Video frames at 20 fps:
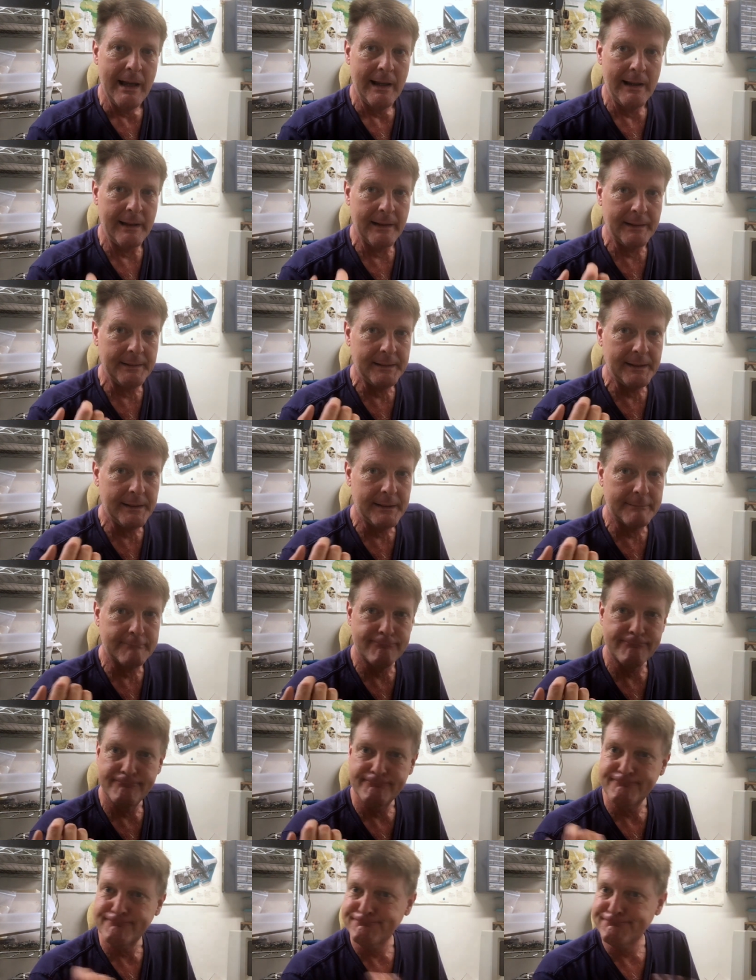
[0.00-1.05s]
And um,
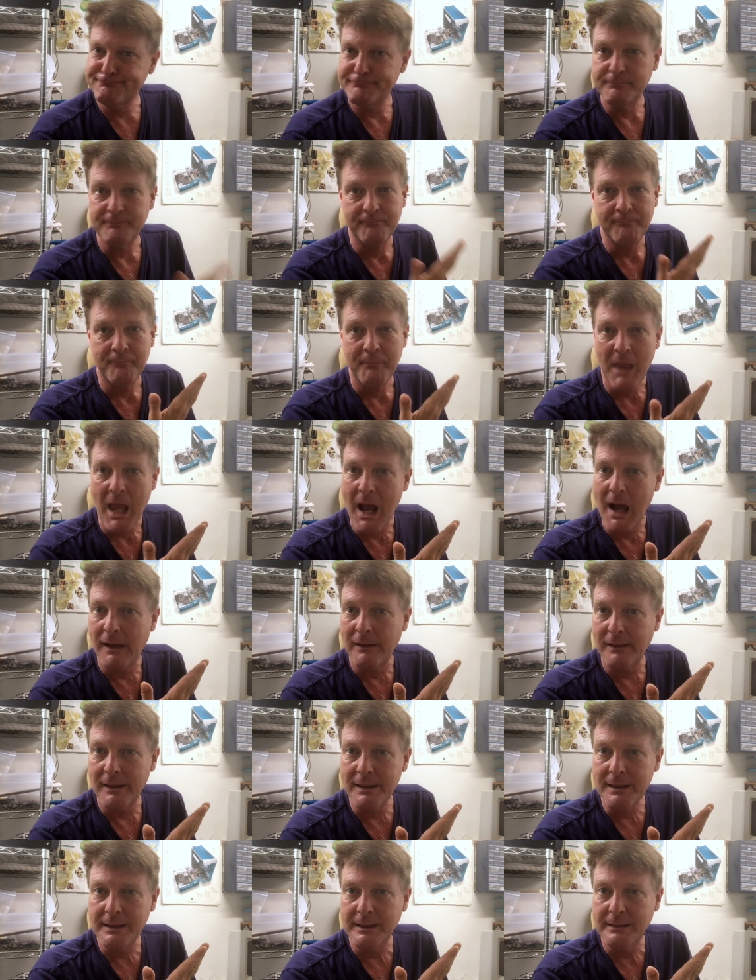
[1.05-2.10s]
I
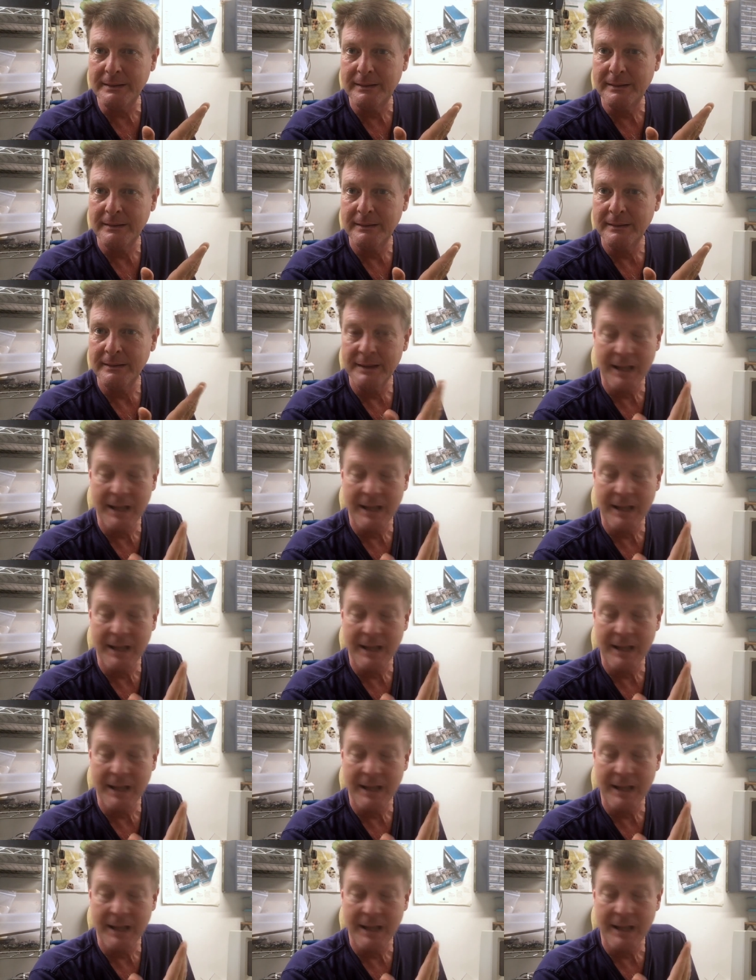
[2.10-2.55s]
like it.